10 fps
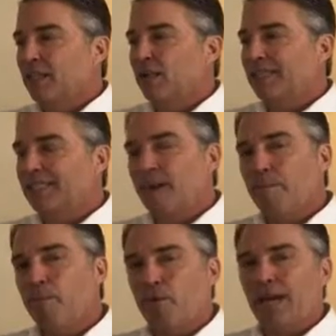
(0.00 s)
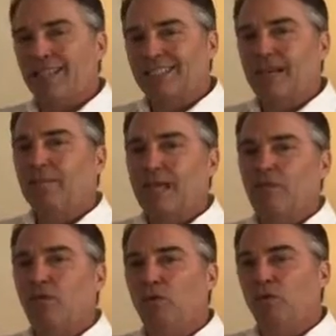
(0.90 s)
at some point, at some
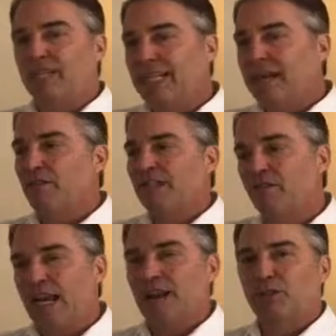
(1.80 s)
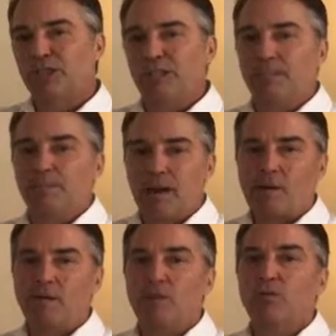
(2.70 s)
level, we never can absolutely
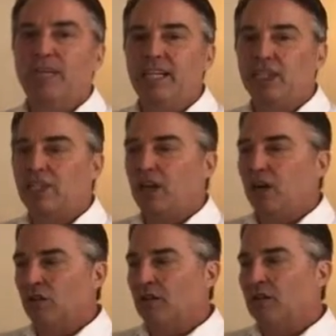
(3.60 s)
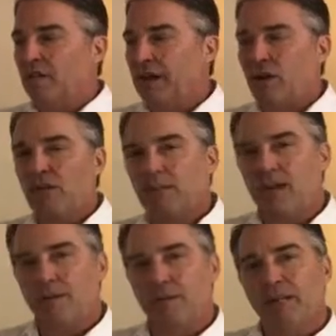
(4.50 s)
probably reach ultimate power
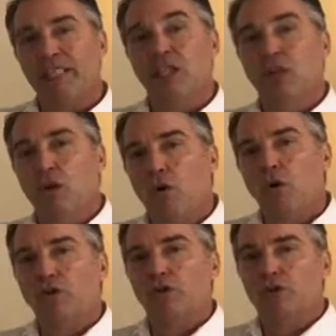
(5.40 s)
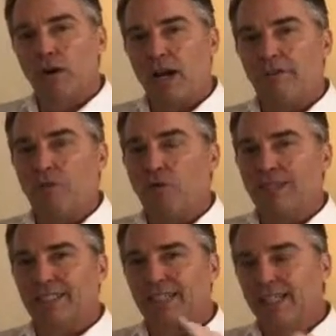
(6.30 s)
autonomy, but it's a goal to drive for.
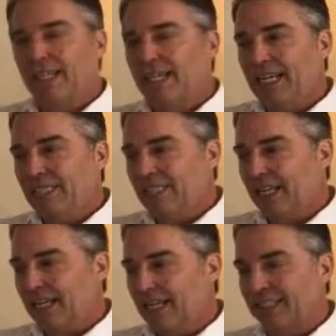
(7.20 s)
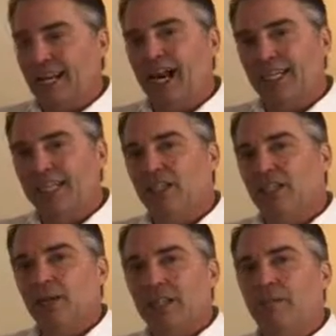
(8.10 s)
It's an ideal
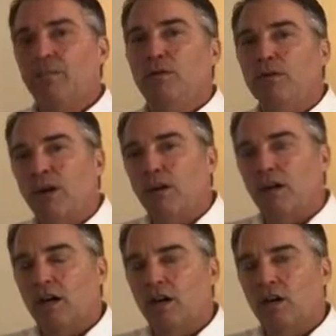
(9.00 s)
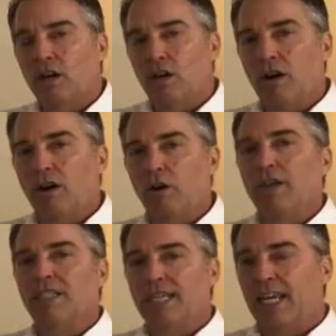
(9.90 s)
that we can move our
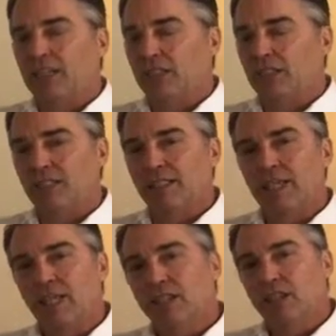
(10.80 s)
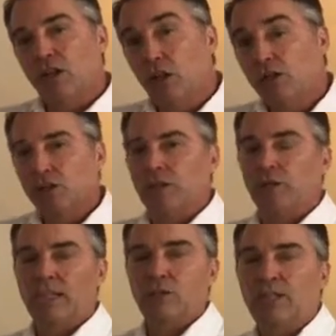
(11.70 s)
organizations closer
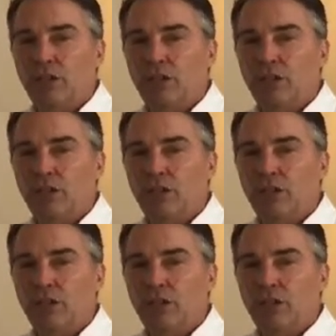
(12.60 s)
to, and as we